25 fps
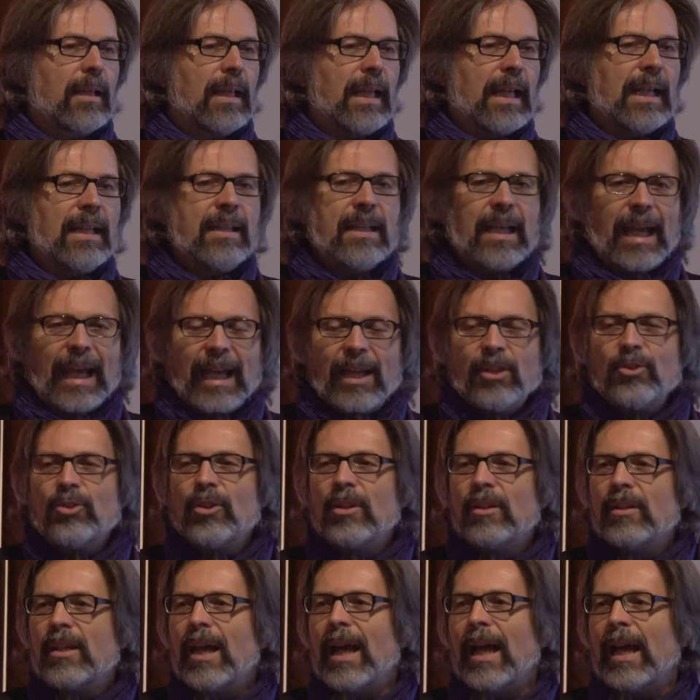in the
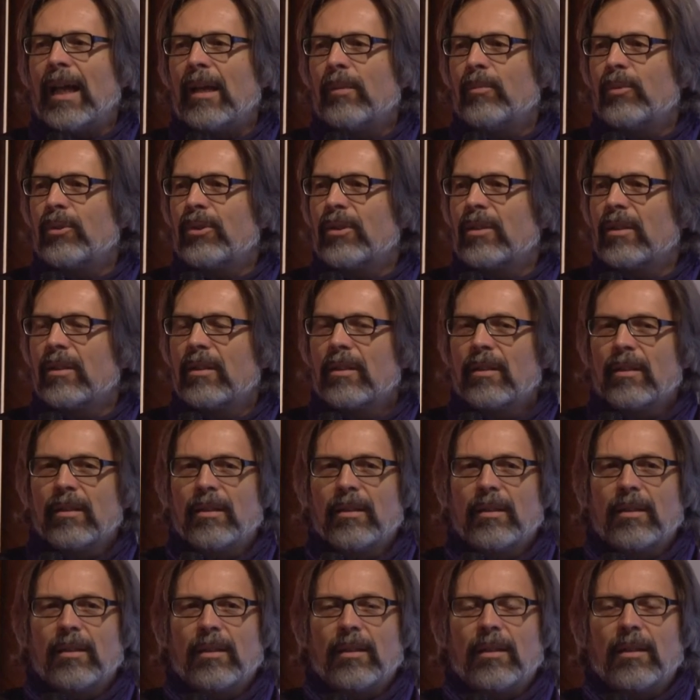aging times,
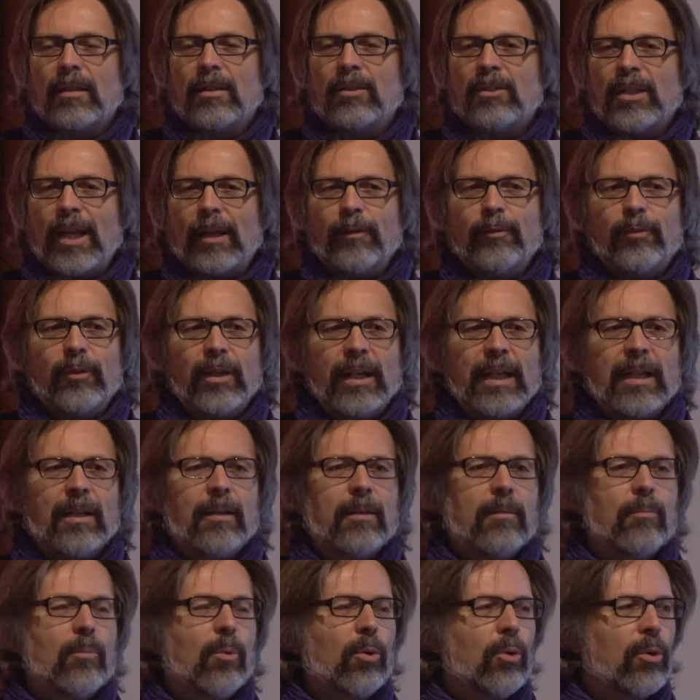
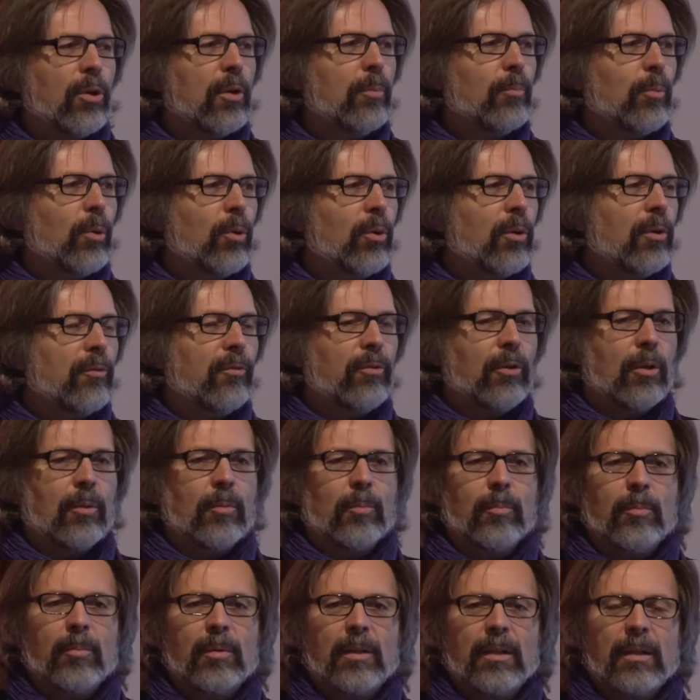suffering more and more
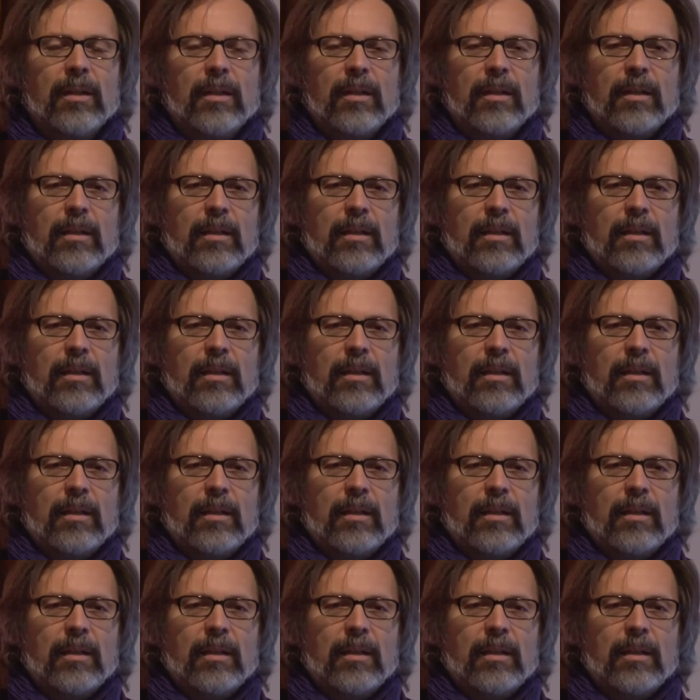from